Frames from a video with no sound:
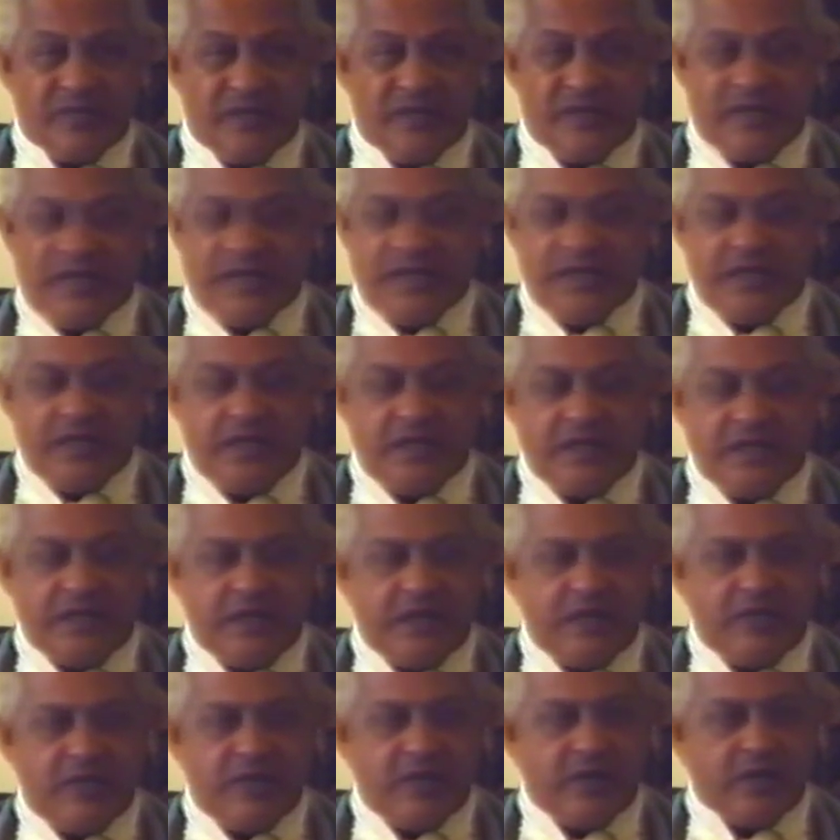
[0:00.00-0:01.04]
That is
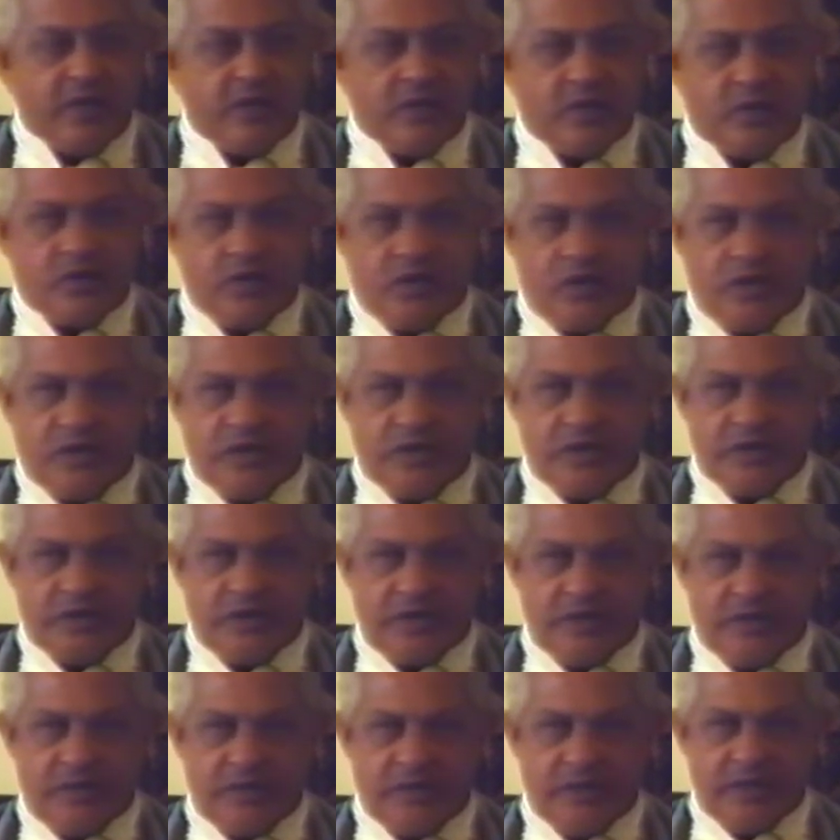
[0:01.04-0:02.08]
a mental
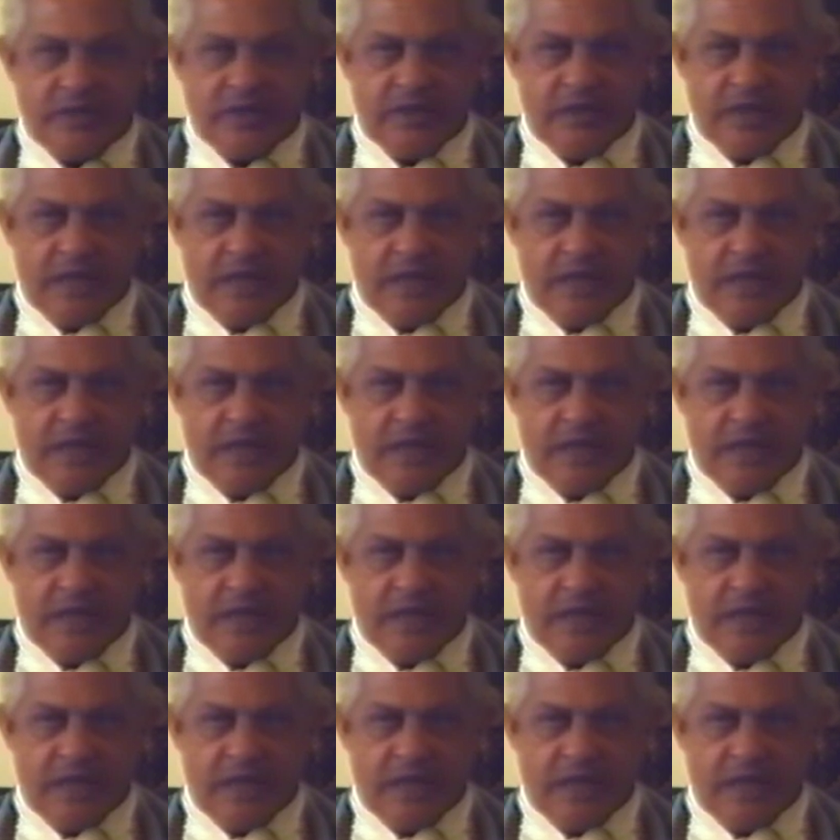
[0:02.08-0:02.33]
concept,